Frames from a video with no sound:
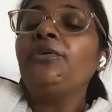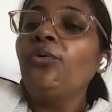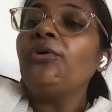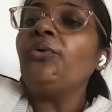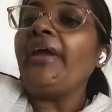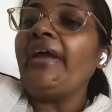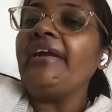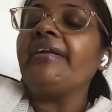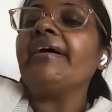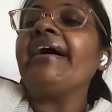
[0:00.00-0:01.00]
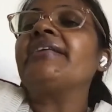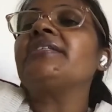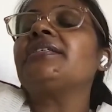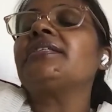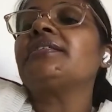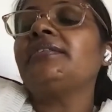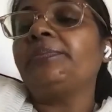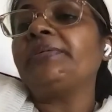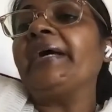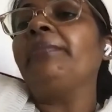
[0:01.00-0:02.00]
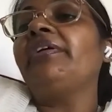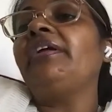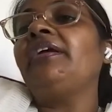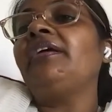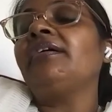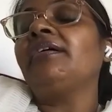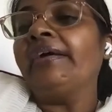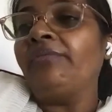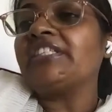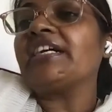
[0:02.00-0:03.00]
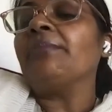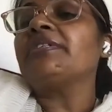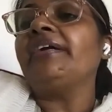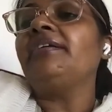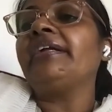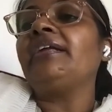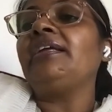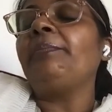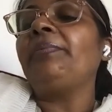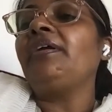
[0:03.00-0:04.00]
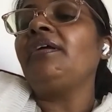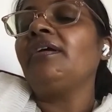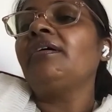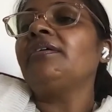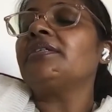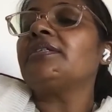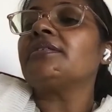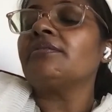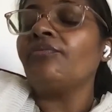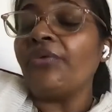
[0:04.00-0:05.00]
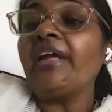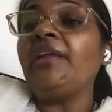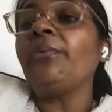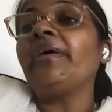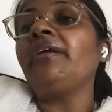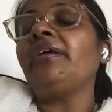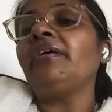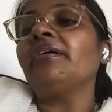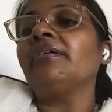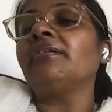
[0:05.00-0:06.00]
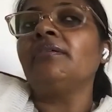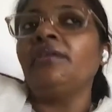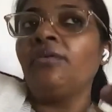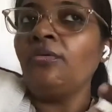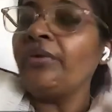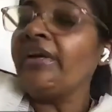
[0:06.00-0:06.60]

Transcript: two to eight as the primary and which comes under N E P is very, very, uh, you know,